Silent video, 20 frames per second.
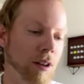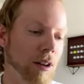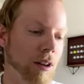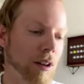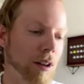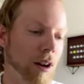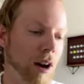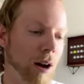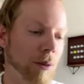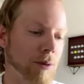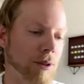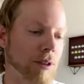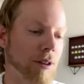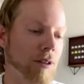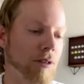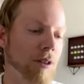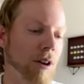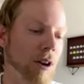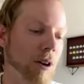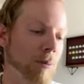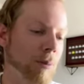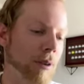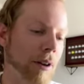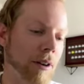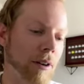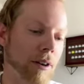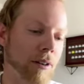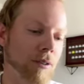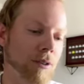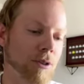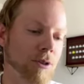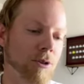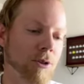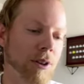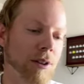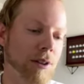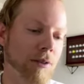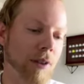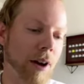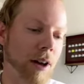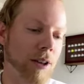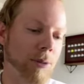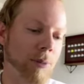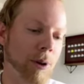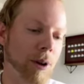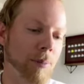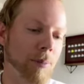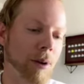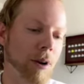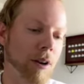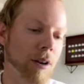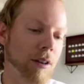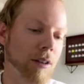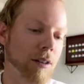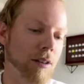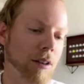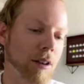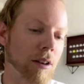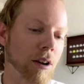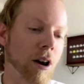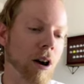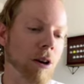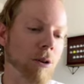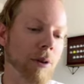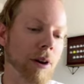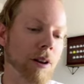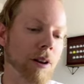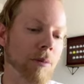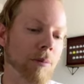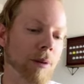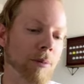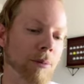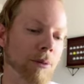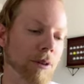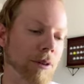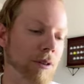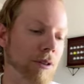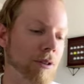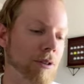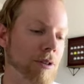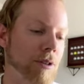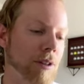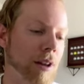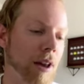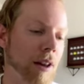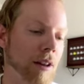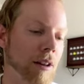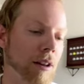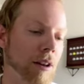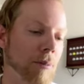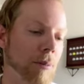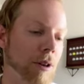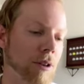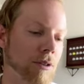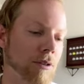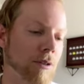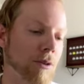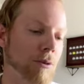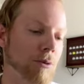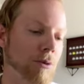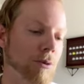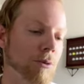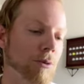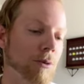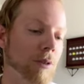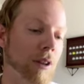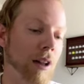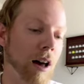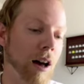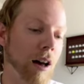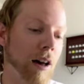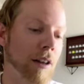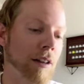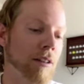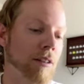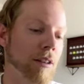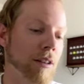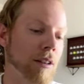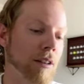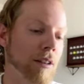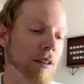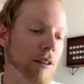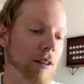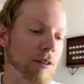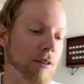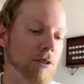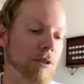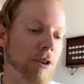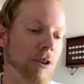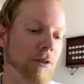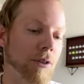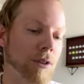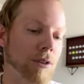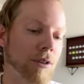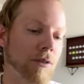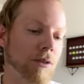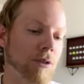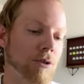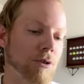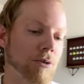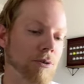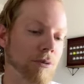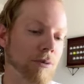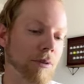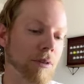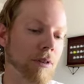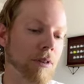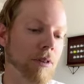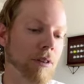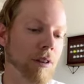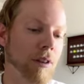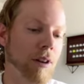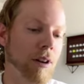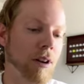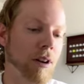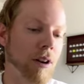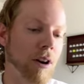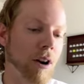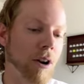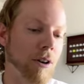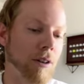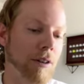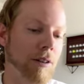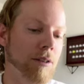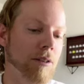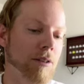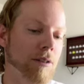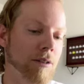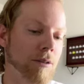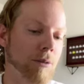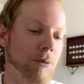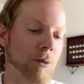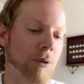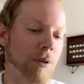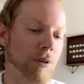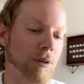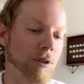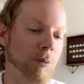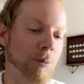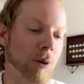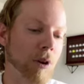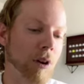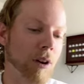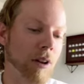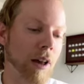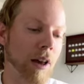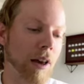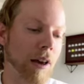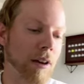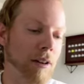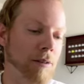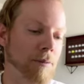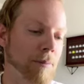I was a guitar player on the streets of Asbury Park and already a member in good standing amongst those who lie in service of the truth. Artists with a small A.